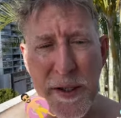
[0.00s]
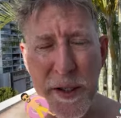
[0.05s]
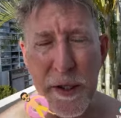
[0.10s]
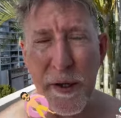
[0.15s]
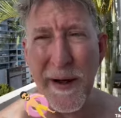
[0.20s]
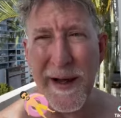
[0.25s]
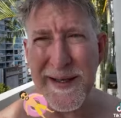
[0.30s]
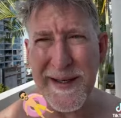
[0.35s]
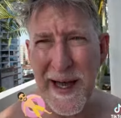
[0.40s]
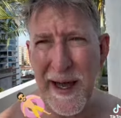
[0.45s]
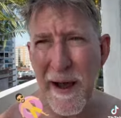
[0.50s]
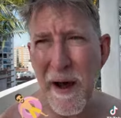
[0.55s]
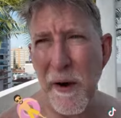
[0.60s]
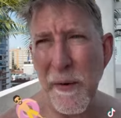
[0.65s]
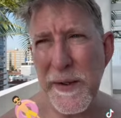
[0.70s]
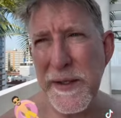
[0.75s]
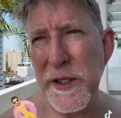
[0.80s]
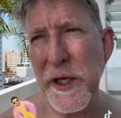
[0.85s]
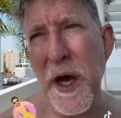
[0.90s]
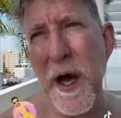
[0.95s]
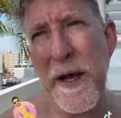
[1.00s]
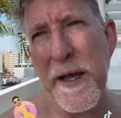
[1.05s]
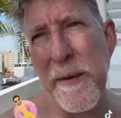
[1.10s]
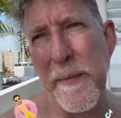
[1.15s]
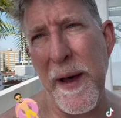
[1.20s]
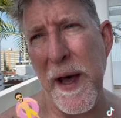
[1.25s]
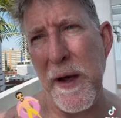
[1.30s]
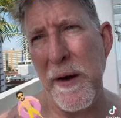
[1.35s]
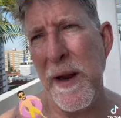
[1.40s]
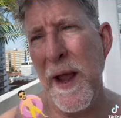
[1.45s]
You know, as I always talk
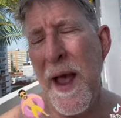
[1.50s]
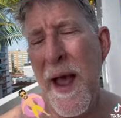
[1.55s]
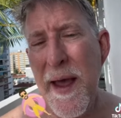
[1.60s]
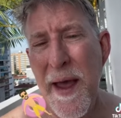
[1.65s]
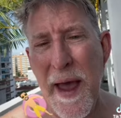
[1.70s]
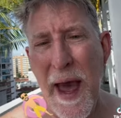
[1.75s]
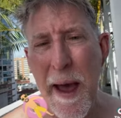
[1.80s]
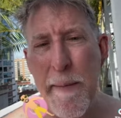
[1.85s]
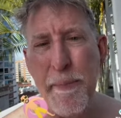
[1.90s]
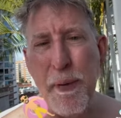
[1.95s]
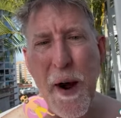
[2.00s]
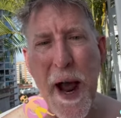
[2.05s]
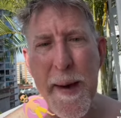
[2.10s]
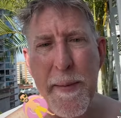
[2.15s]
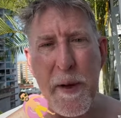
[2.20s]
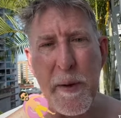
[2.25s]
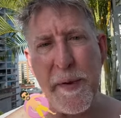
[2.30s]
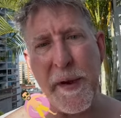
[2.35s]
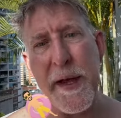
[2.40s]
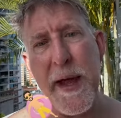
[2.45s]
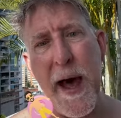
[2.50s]
about, I'm probably